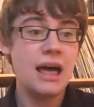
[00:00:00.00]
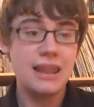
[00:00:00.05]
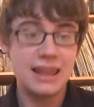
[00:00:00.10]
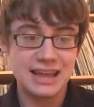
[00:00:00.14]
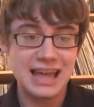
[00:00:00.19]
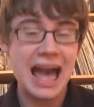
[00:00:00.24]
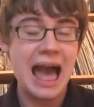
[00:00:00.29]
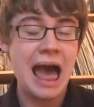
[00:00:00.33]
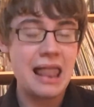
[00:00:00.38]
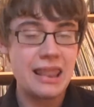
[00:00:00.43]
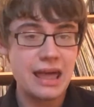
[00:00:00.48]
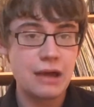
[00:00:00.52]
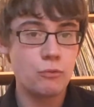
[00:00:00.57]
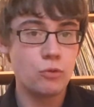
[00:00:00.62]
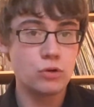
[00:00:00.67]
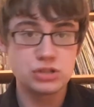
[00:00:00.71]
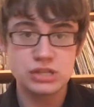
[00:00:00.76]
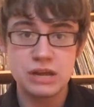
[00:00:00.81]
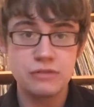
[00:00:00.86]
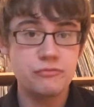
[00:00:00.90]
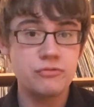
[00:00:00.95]
like, and like
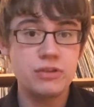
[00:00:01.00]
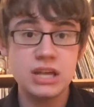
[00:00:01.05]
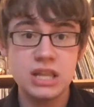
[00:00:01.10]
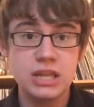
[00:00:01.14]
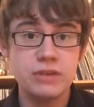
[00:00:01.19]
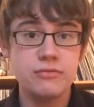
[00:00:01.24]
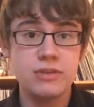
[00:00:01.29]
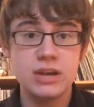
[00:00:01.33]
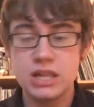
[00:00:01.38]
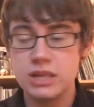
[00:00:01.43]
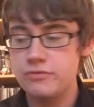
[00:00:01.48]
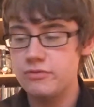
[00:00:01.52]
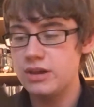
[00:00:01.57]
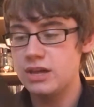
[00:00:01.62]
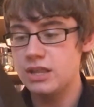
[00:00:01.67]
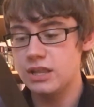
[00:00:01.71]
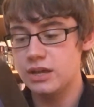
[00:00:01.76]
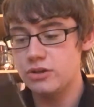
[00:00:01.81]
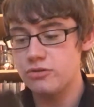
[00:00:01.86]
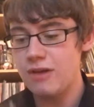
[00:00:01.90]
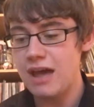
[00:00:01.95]
was like
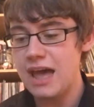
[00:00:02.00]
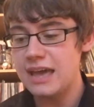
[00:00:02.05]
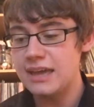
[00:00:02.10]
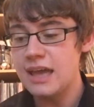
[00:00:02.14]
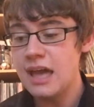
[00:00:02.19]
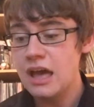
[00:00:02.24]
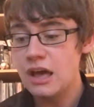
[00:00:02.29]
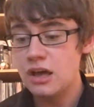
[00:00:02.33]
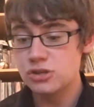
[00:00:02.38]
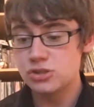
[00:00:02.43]
really great.